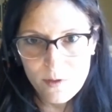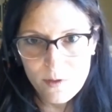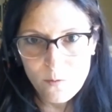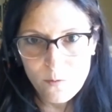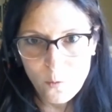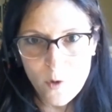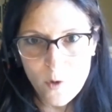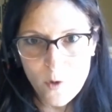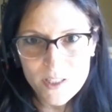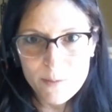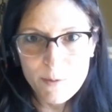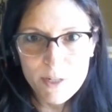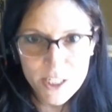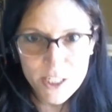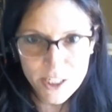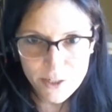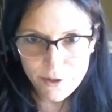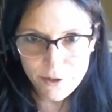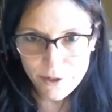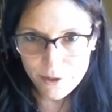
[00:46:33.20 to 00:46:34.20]
what's
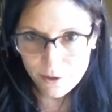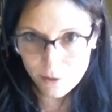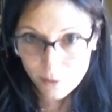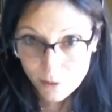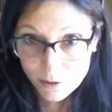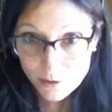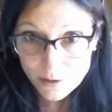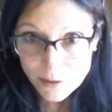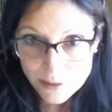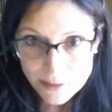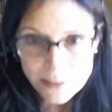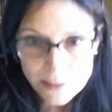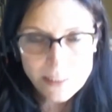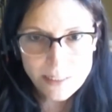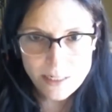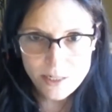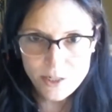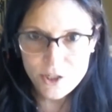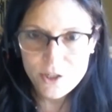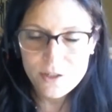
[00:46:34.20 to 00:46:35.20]
material
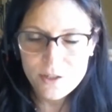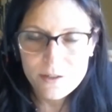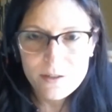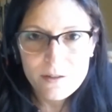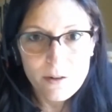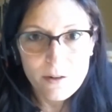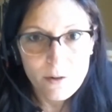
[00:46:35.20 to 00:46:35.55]
is,